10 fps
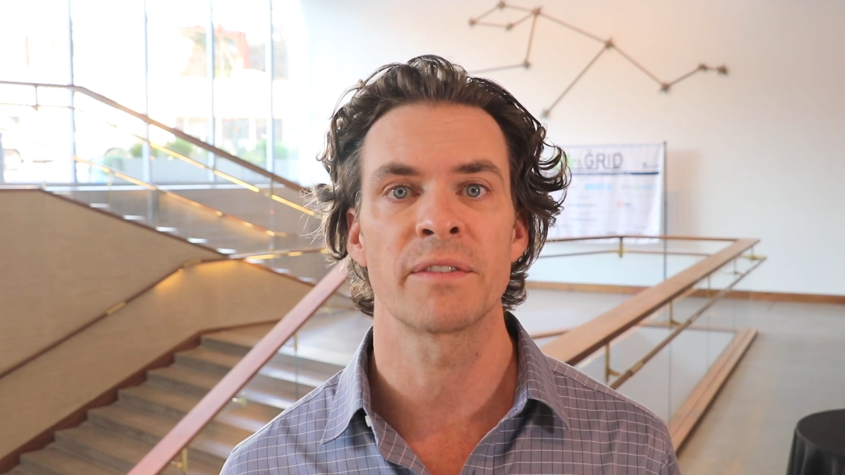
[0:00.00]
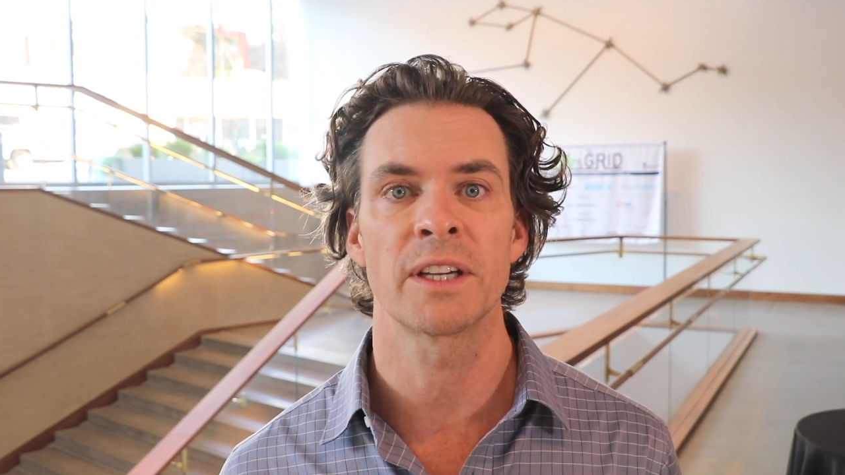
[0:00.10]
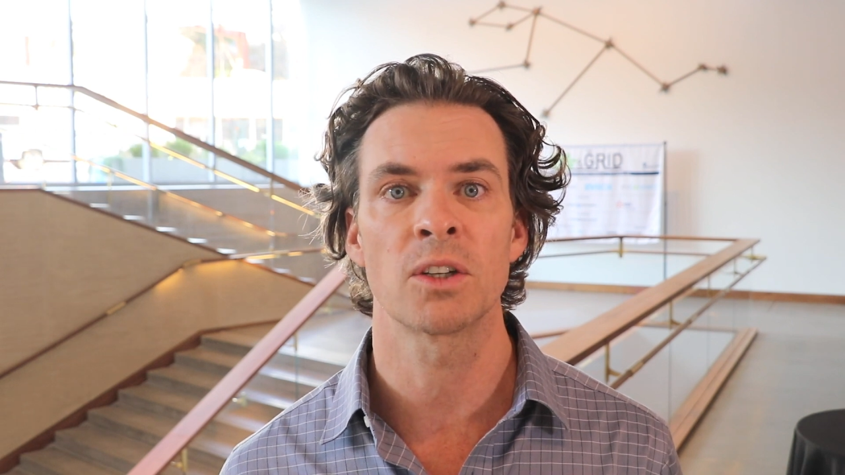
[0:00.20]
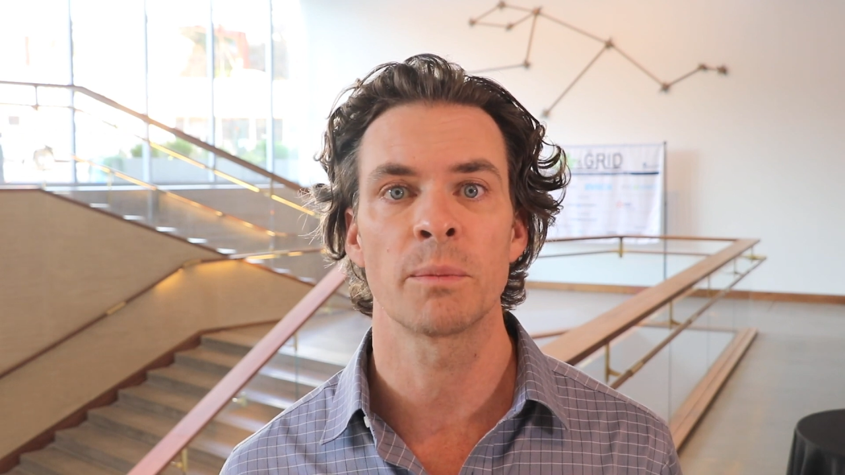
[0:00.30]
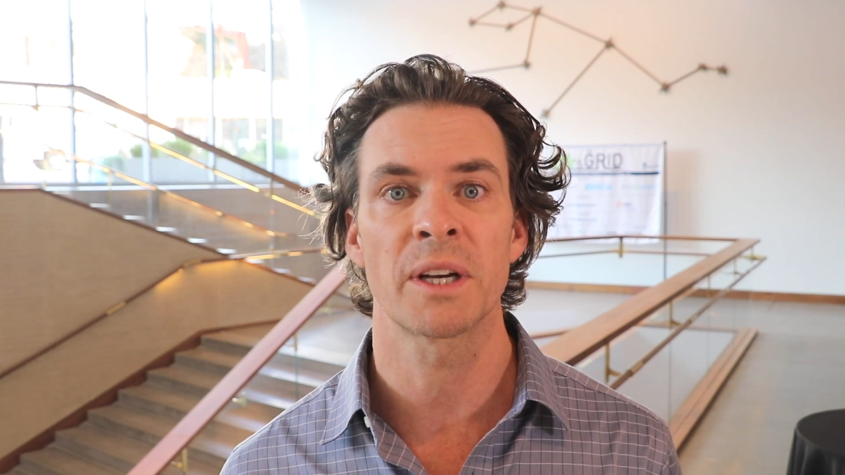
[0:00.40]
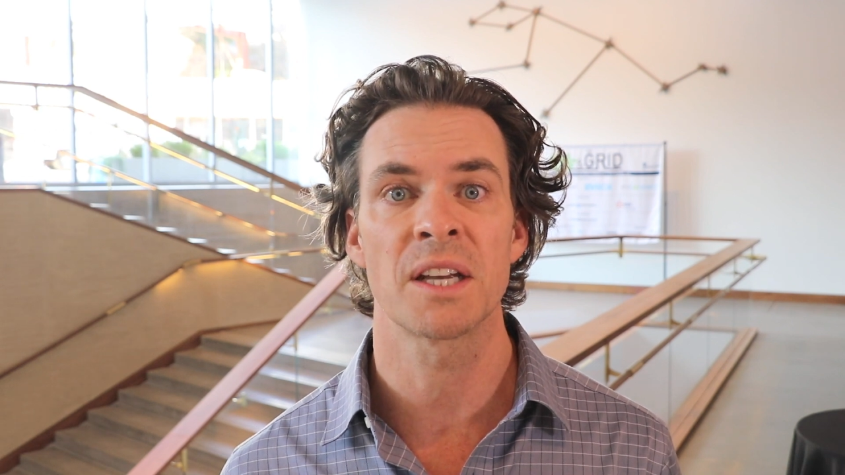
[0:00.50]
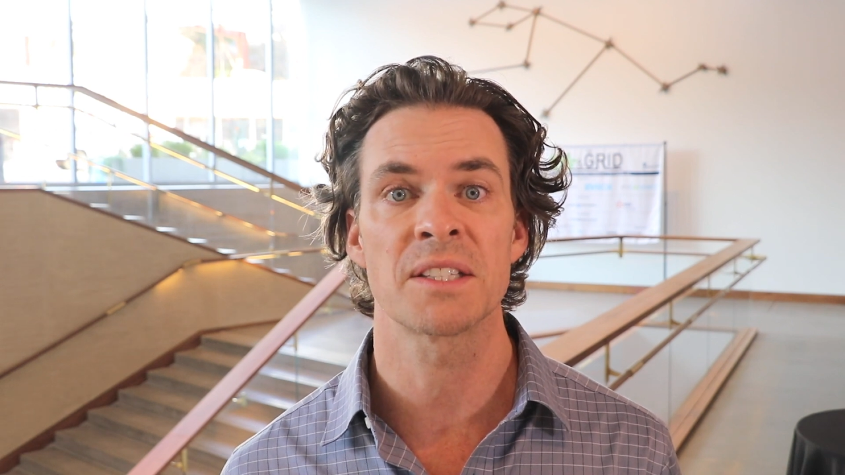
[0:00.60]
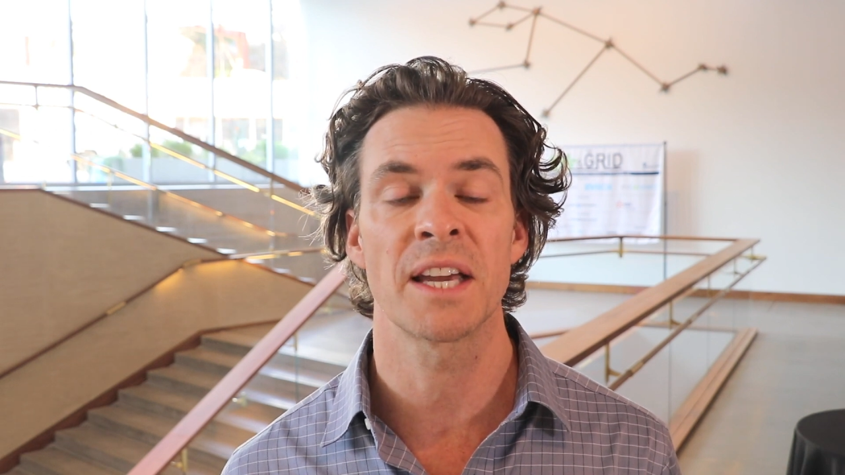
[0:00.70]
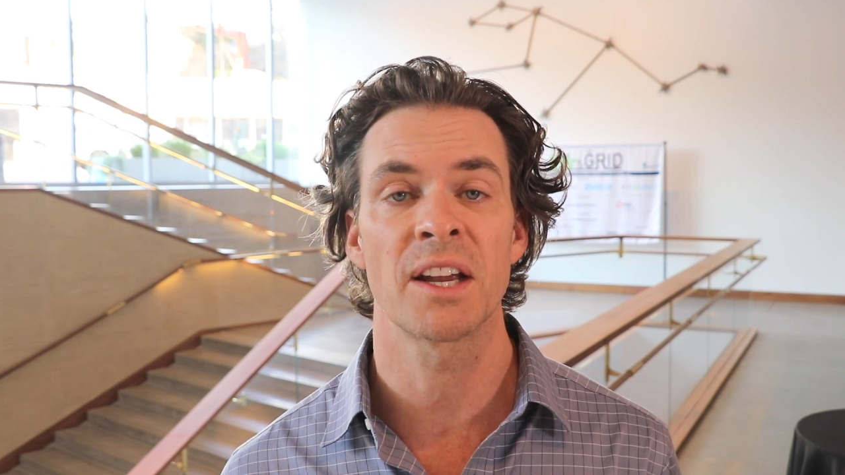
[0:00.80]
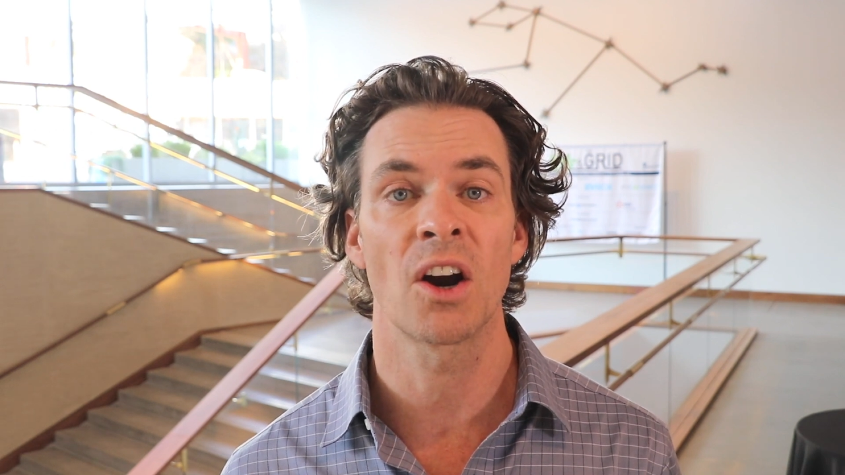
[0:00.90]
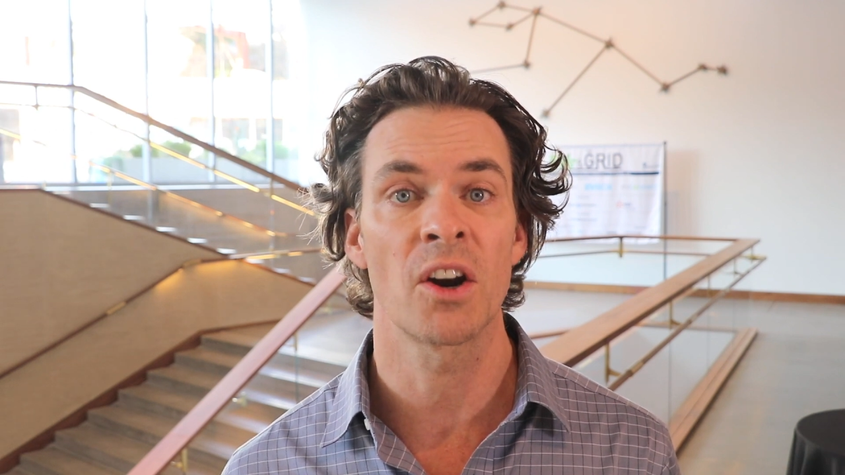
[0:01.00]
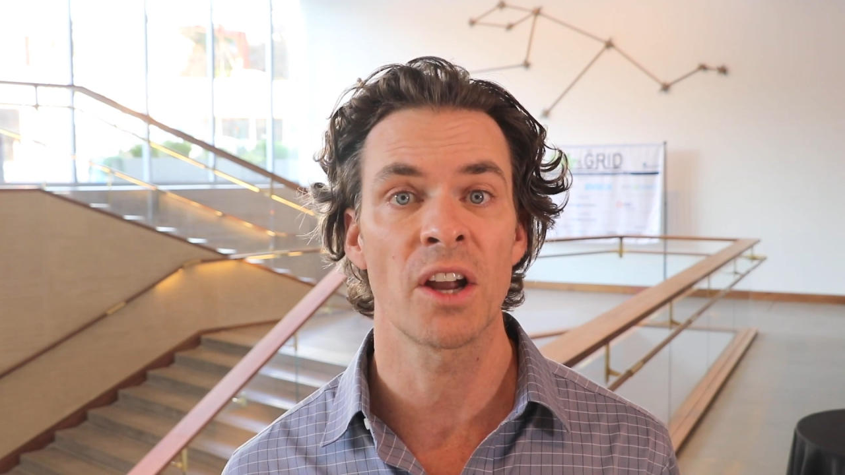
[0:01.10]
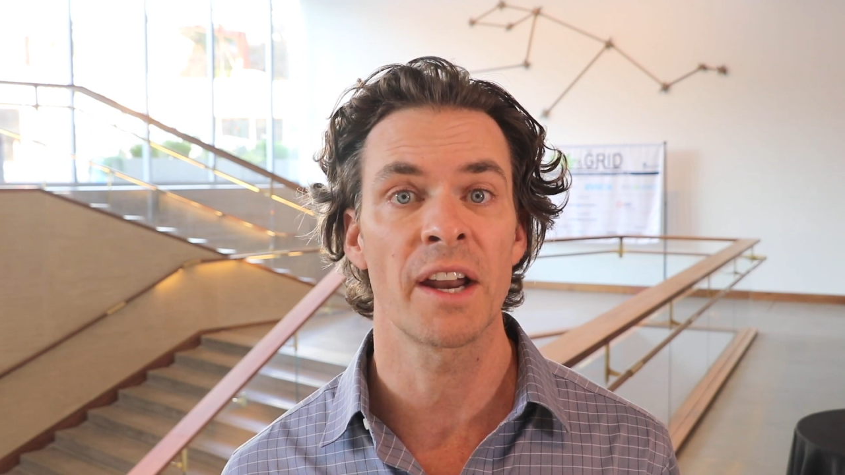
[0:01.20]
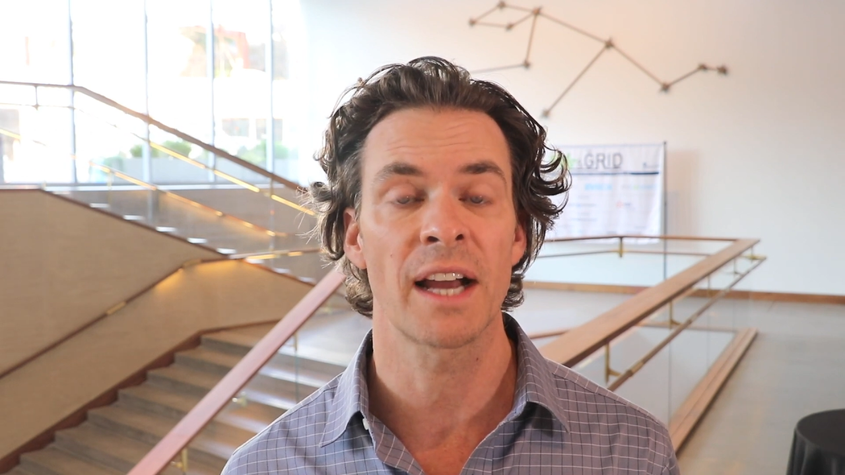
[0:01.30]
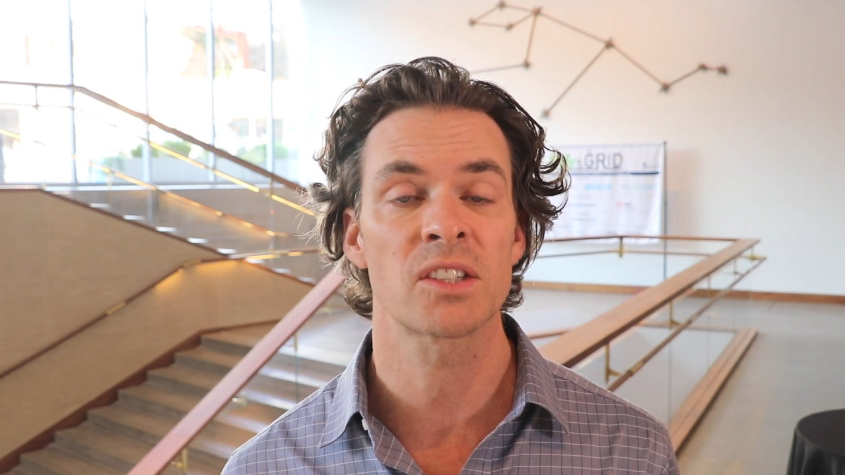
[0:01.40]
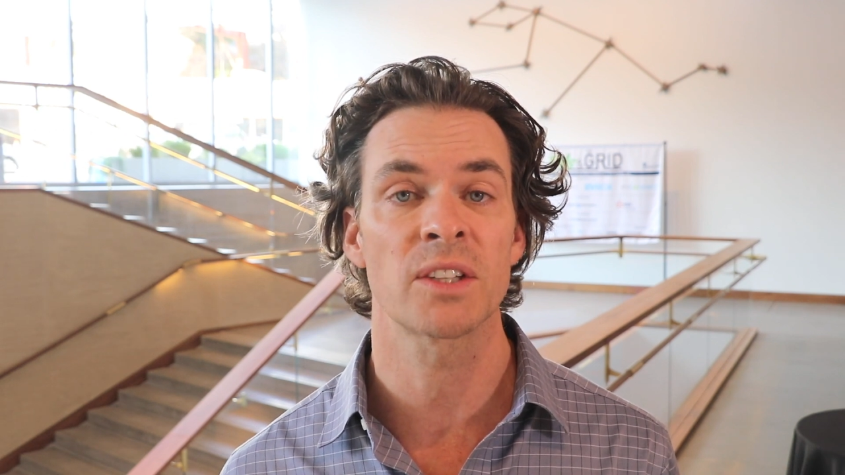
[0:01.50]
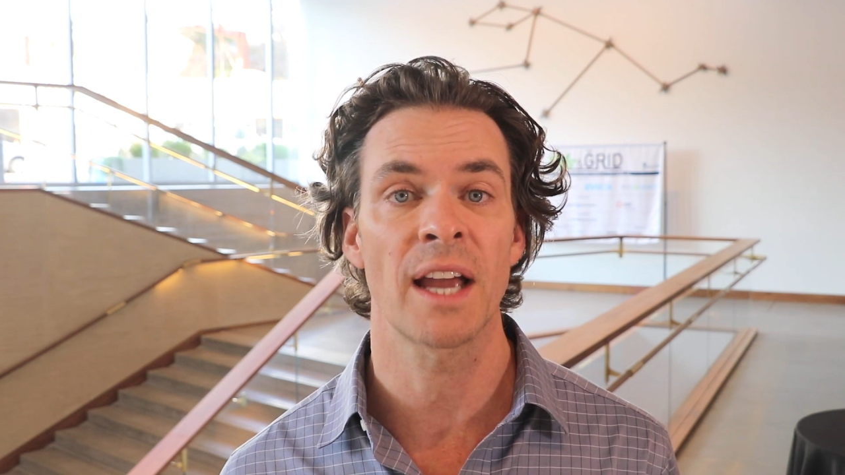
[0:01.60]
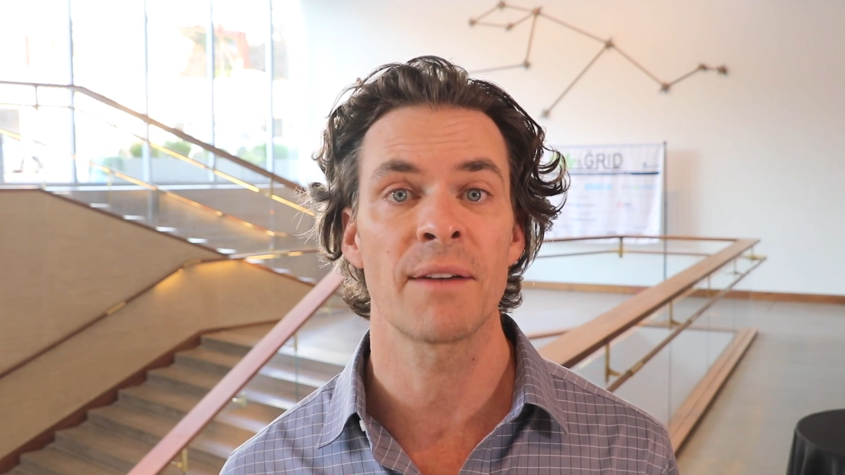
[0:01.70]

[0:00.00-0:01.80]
vehicle because they are not actually